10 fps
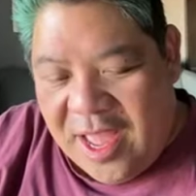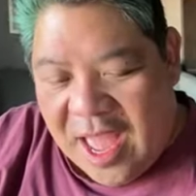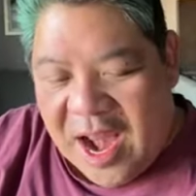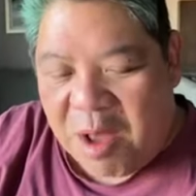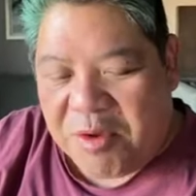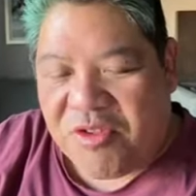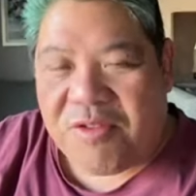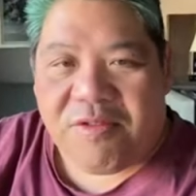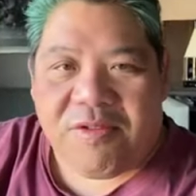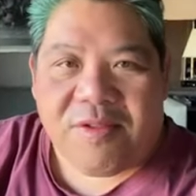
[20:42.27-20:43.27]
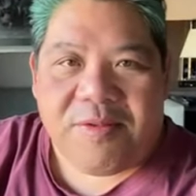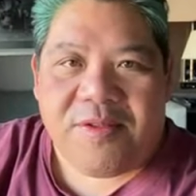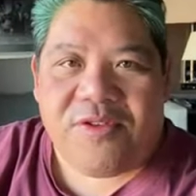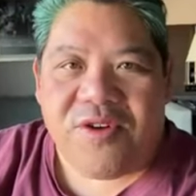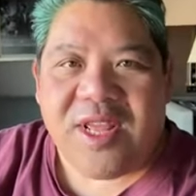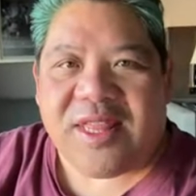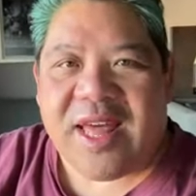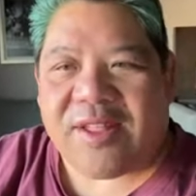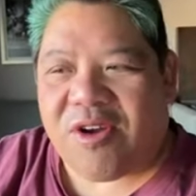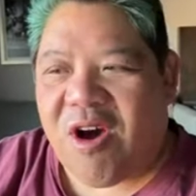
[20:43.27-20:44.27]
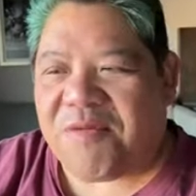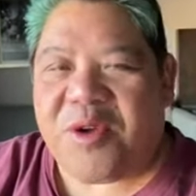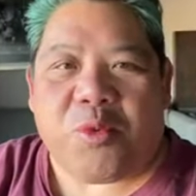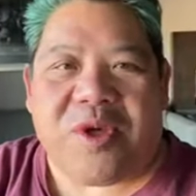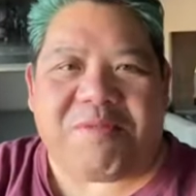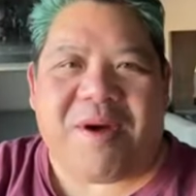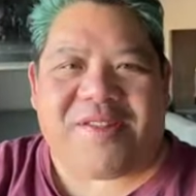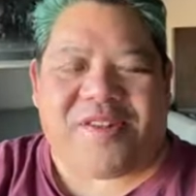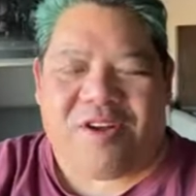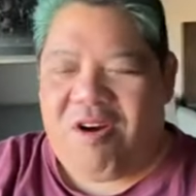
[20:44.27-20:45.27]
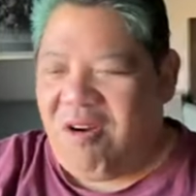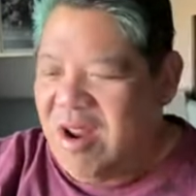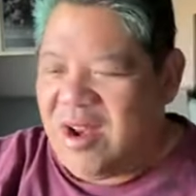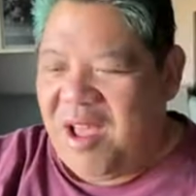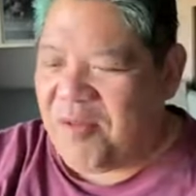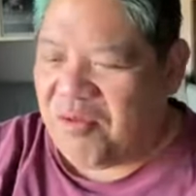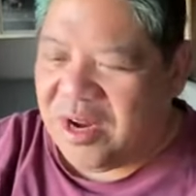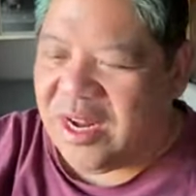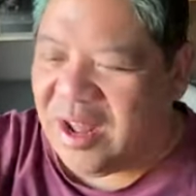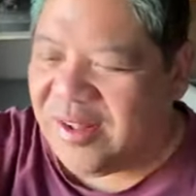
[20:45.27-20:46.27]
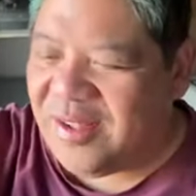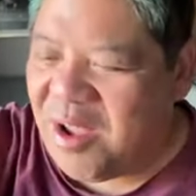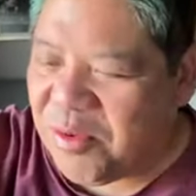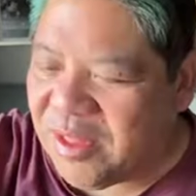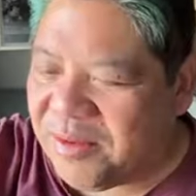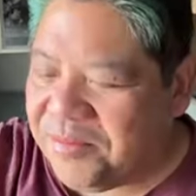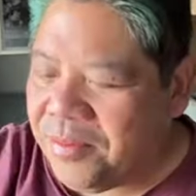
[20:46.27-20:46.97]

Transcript: And I would drink that coffee with my cigar and have a really nice time with it.